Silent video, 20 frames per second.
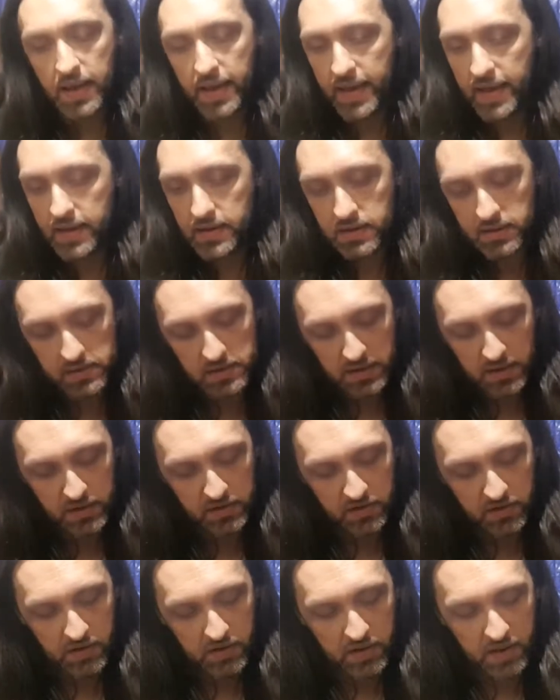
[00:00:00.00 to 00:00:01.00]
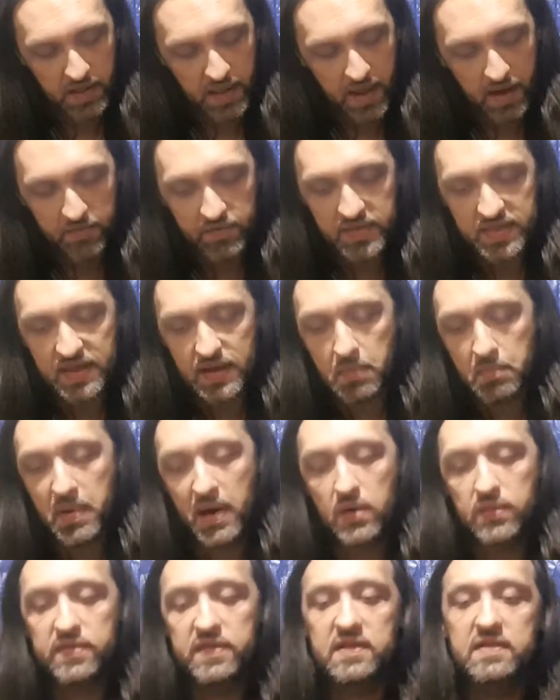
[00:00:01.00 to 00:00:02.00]
And everything
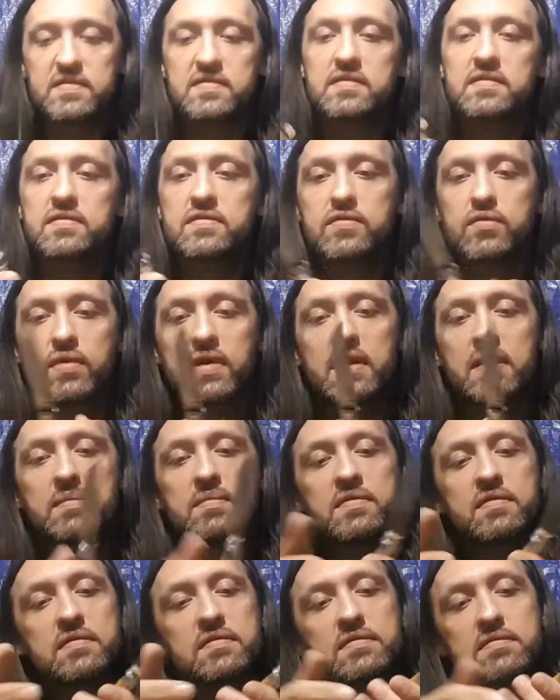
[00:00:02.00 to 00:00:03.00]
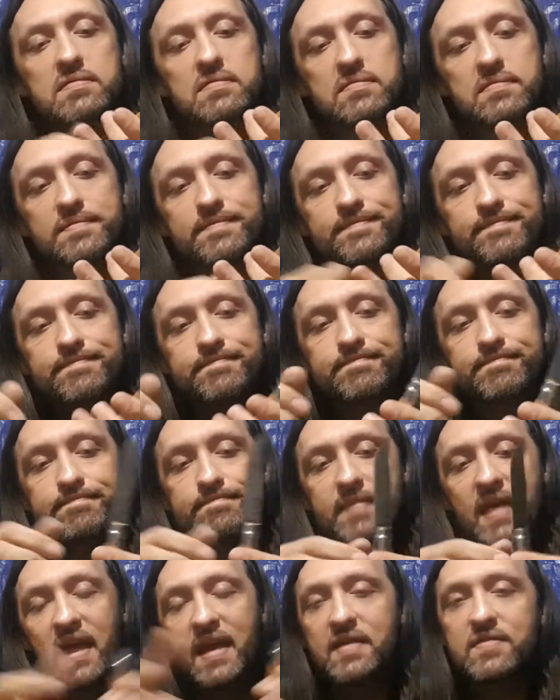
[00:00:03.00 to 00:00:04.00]
about this screams
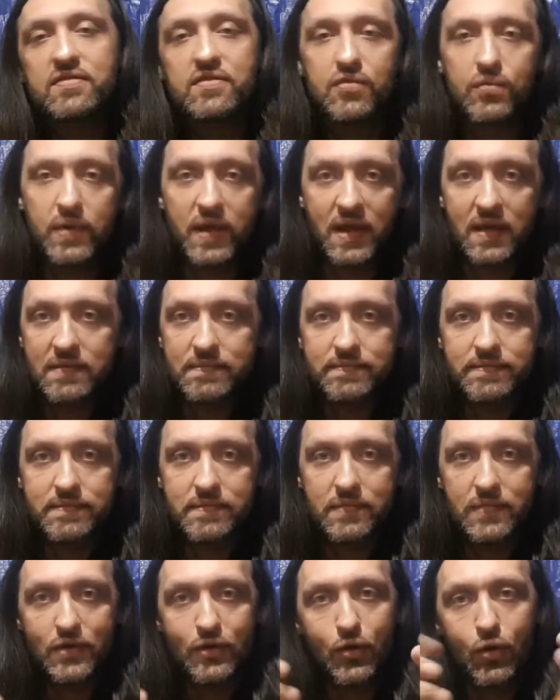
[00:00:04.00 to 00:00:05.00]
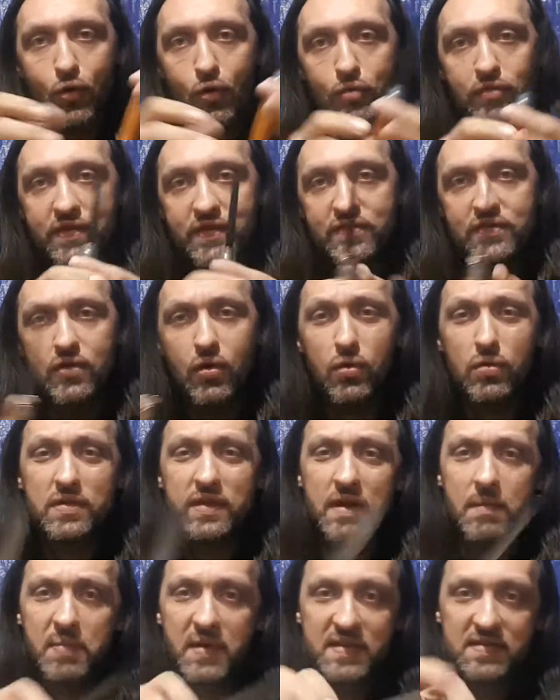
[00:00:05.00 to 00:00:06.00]
history. You hold this, you're
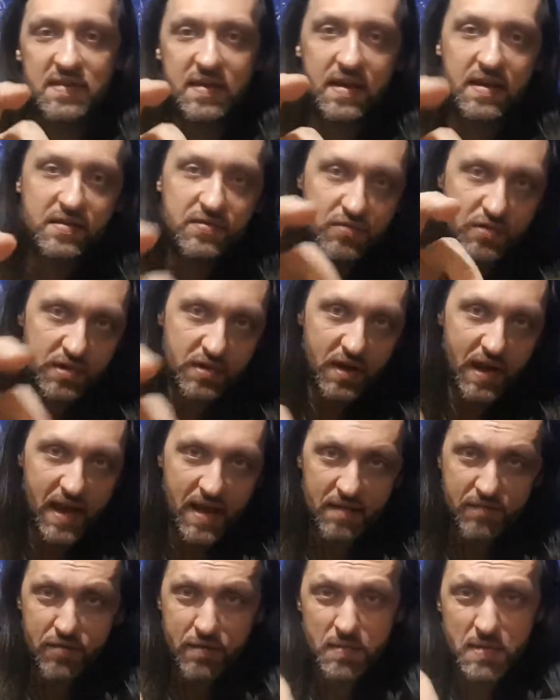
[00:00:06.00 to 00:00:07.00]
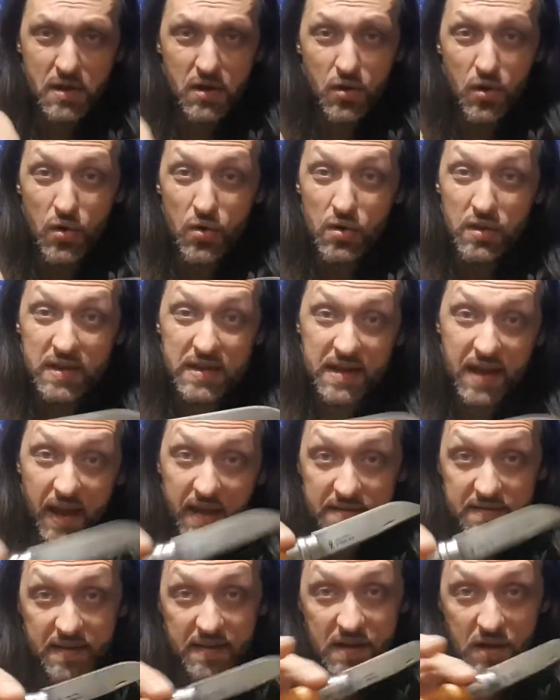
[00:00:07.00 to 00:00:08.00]
holding a piece of history in your hand from the early
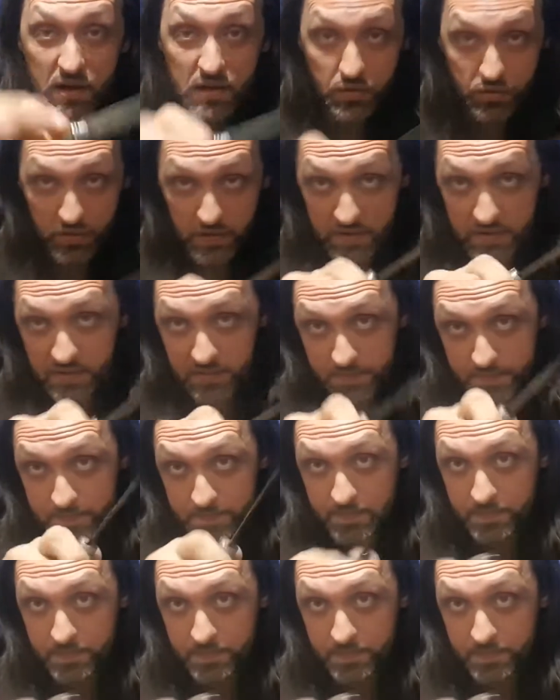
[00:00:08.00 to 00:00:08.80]
1900s,